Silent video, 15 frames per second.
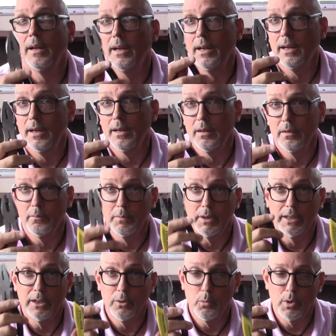
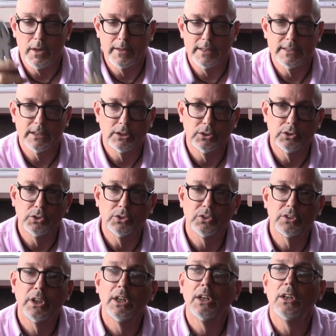But either one of these I use